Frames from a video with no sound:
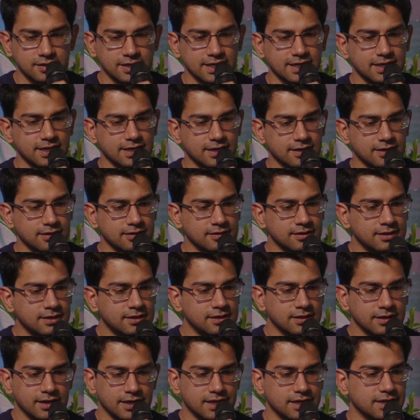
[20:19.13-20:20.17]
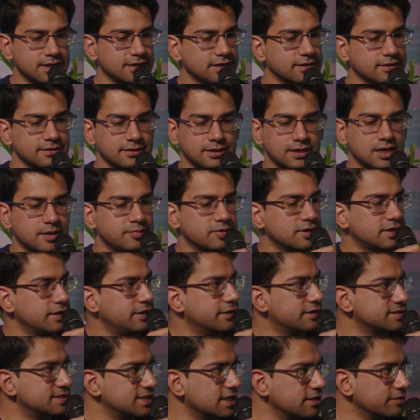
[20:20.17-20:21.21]
and kind of a couple of
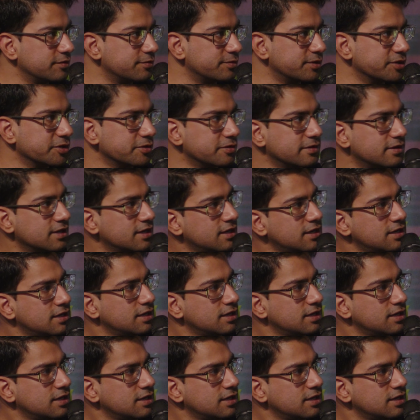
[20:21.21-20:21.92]
years down the road,